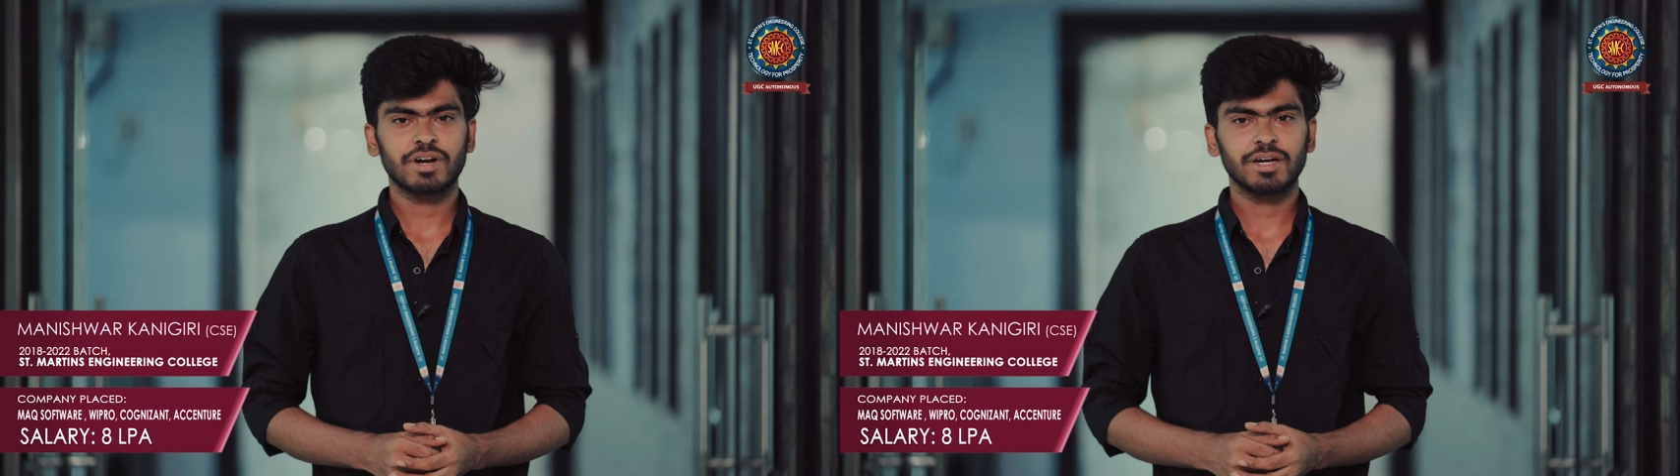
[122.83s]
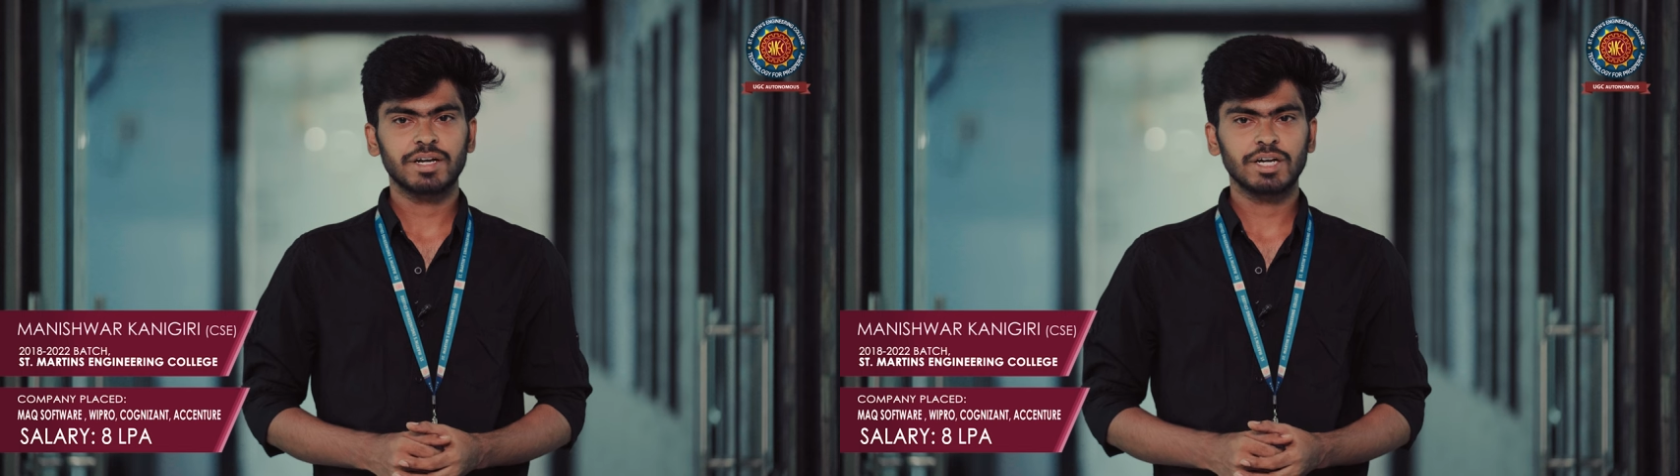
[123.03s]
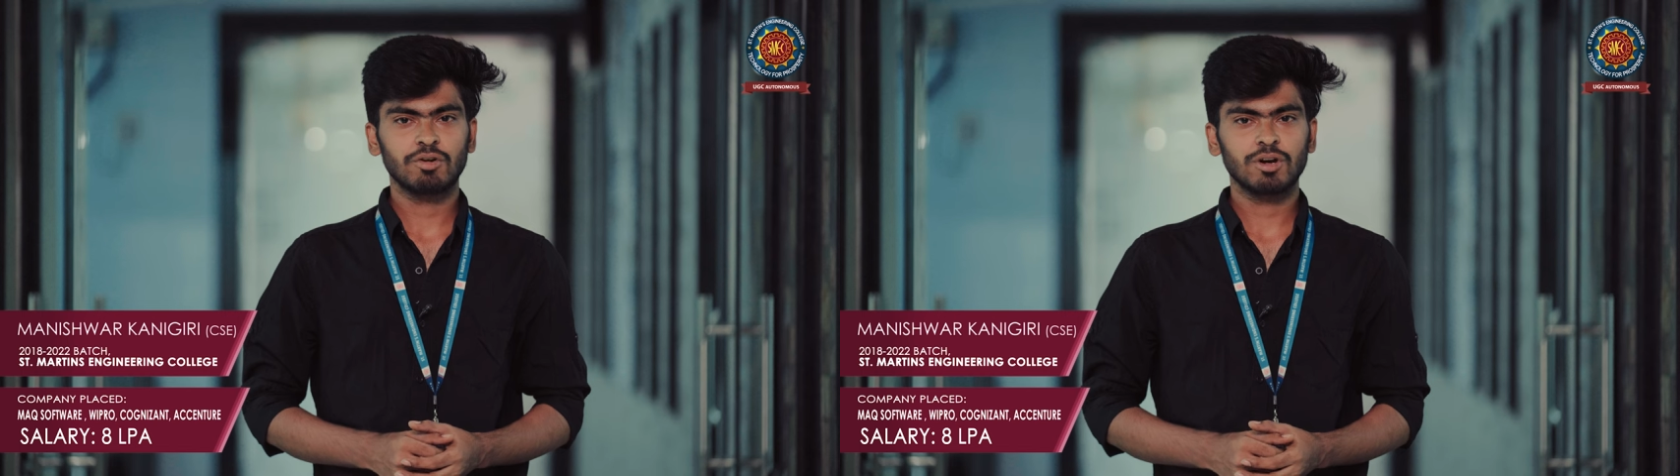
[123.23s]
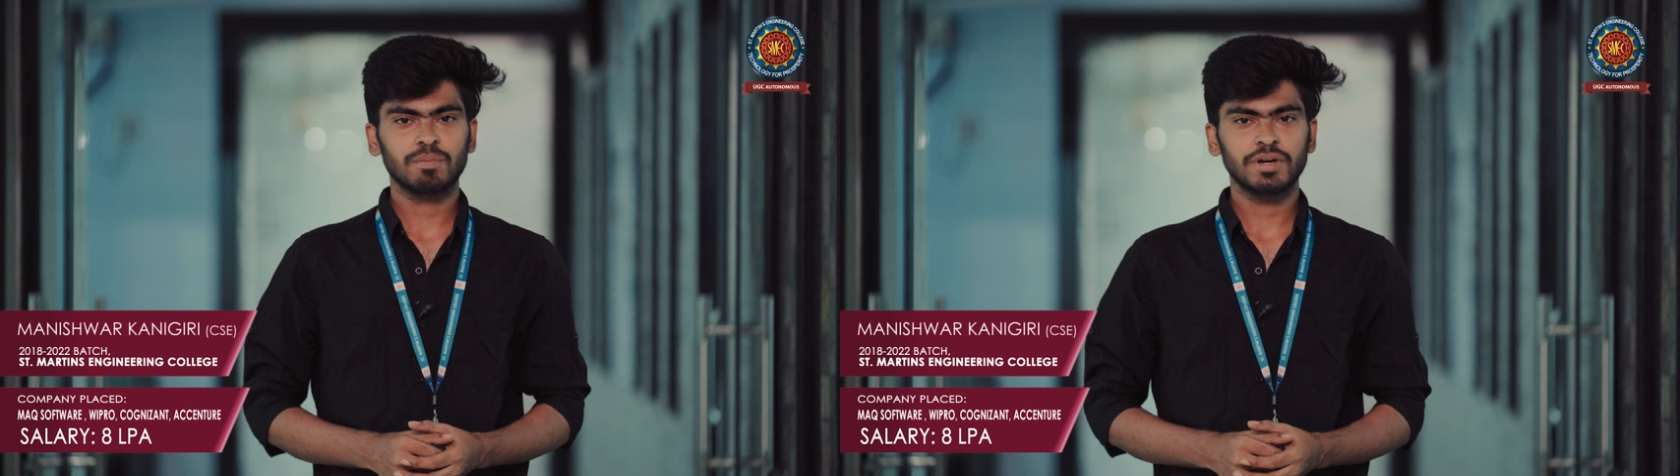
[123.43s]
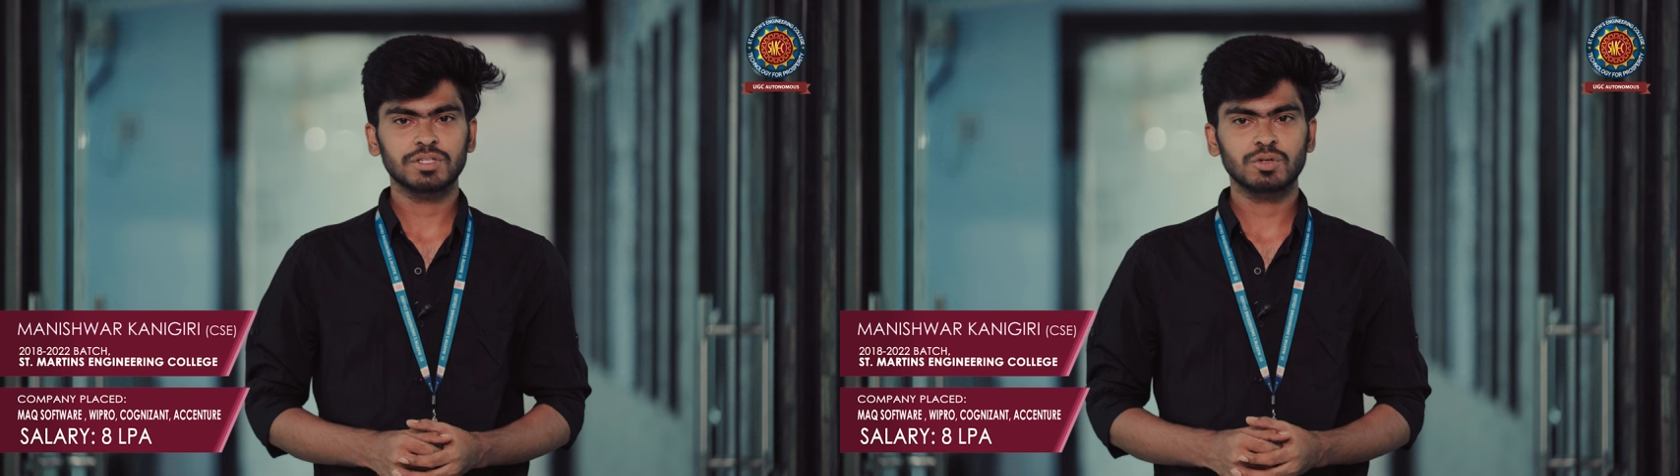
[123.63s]
front-end
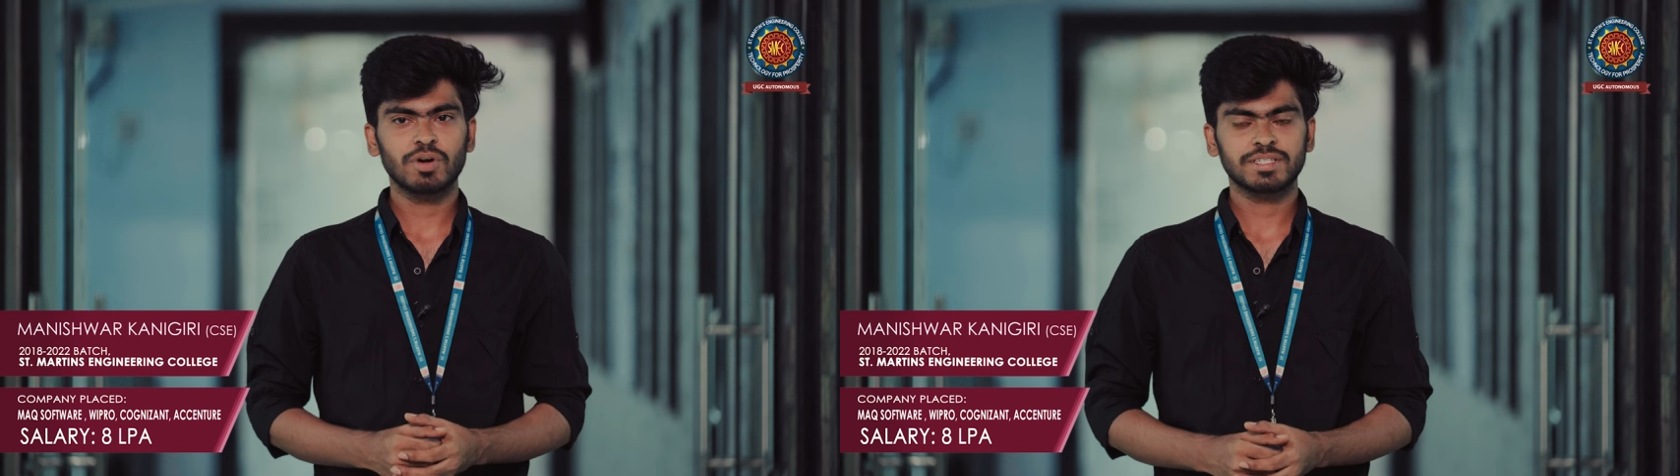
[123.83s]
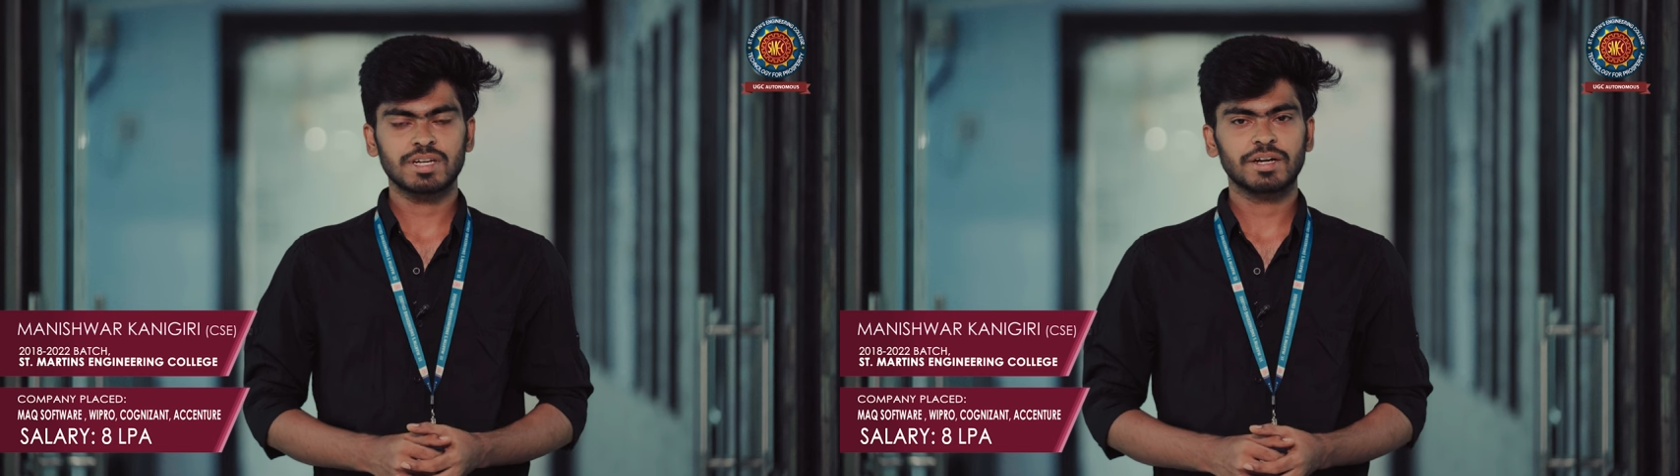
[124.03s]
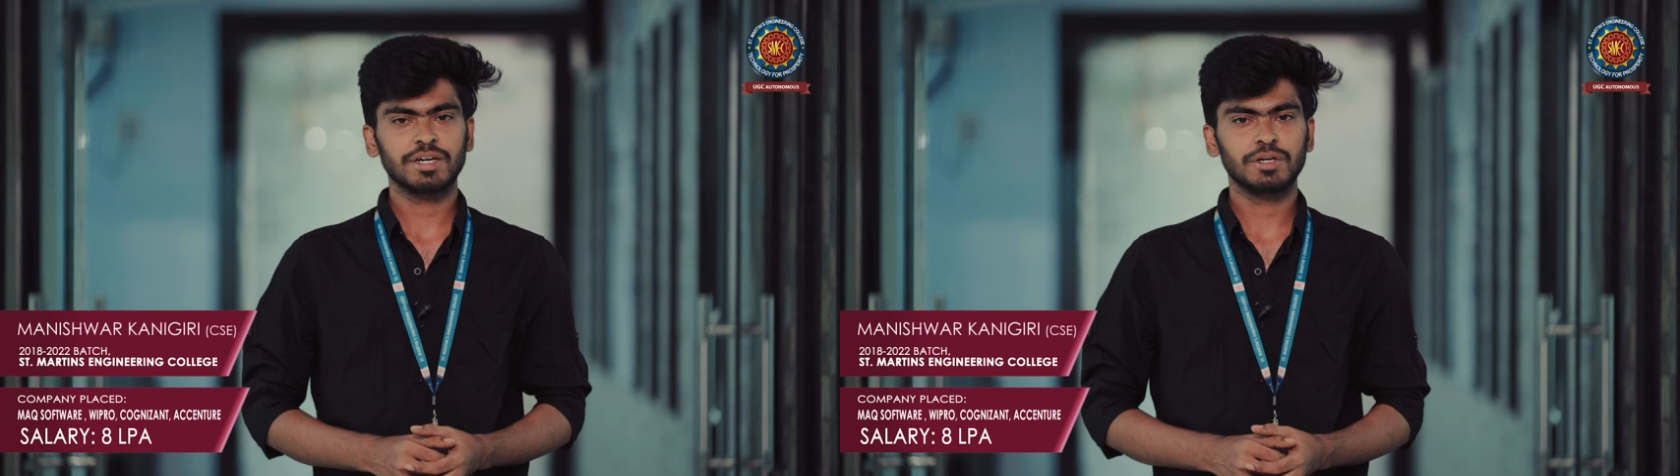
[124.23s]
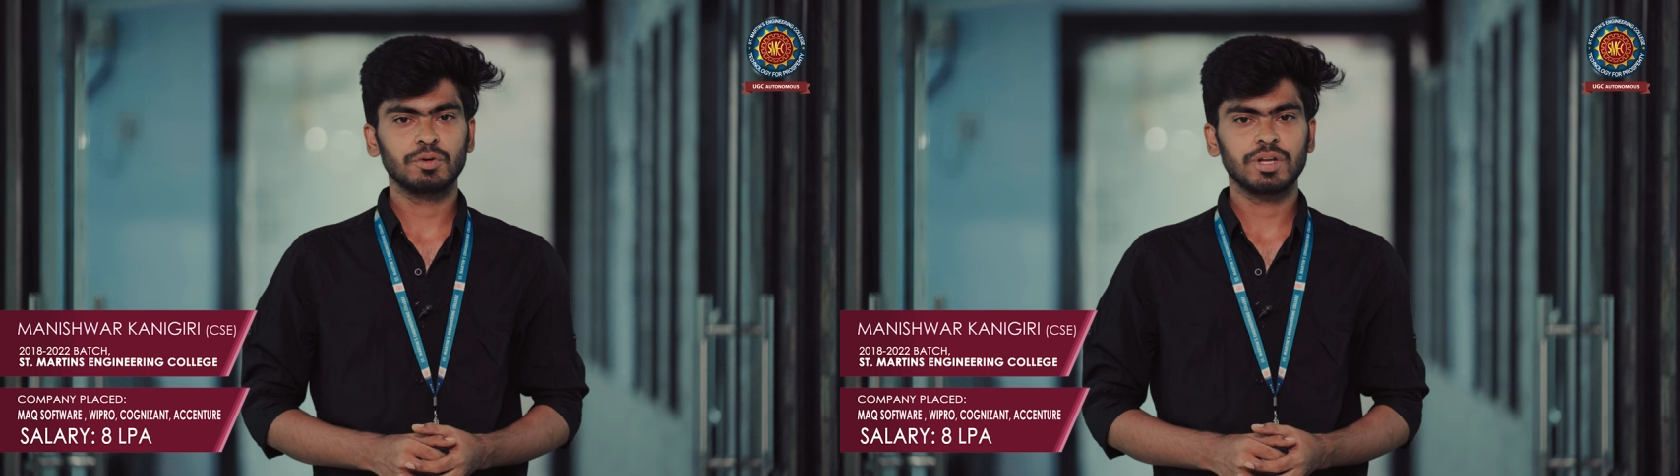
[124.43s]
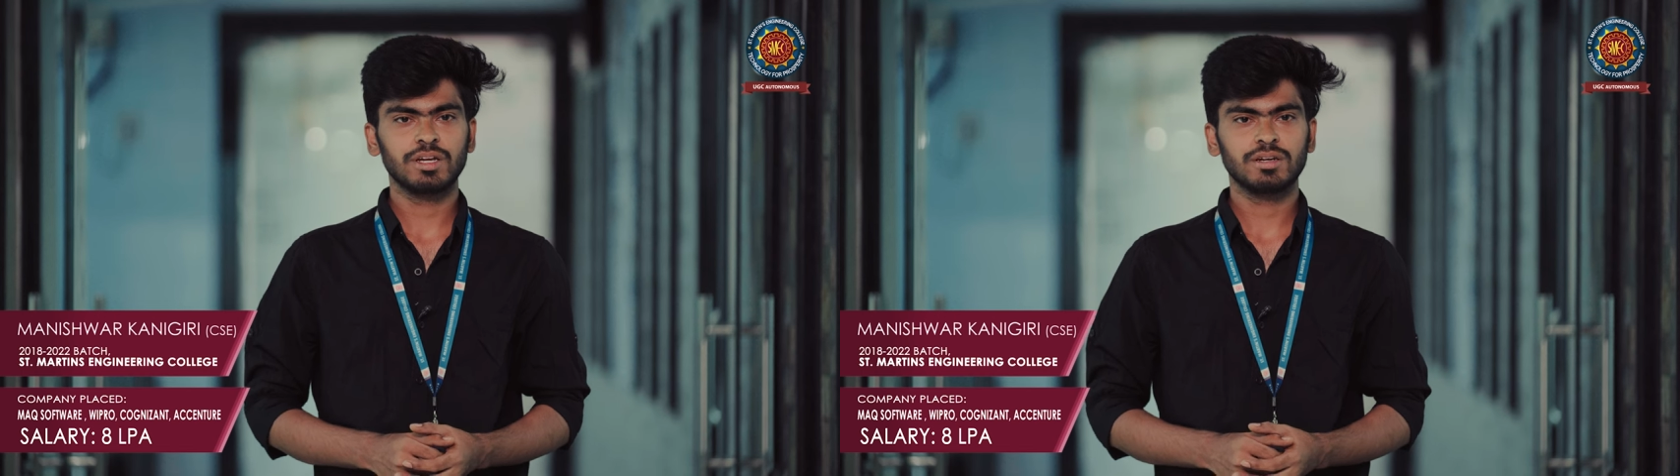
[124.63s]
development. So I started
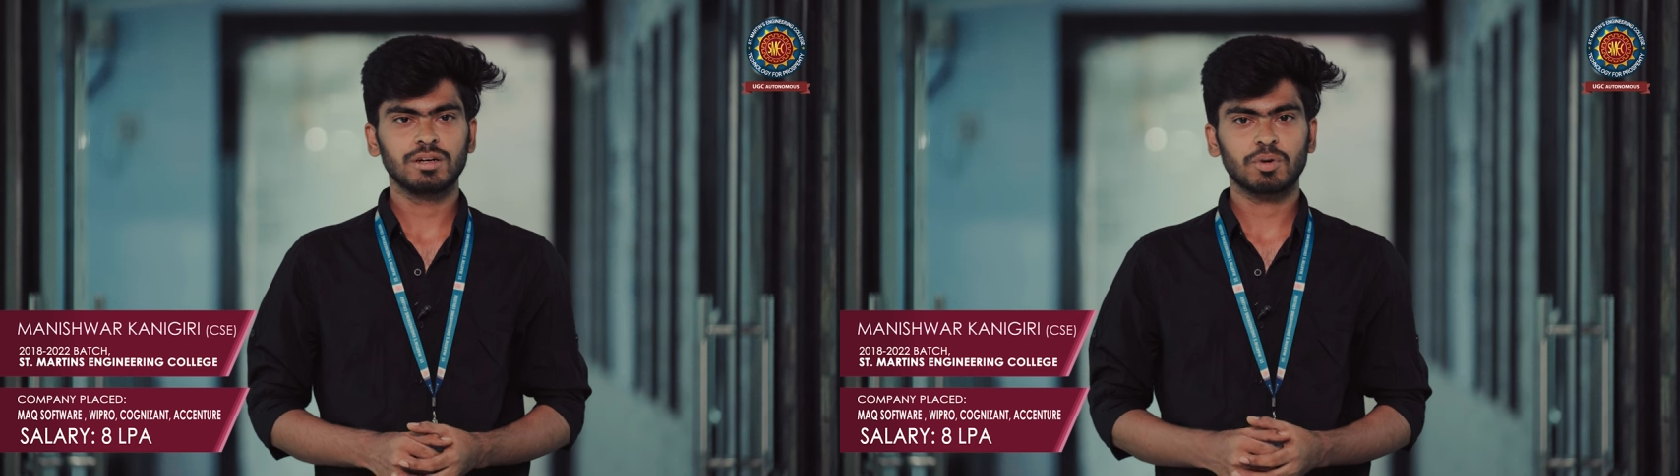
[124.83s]
doing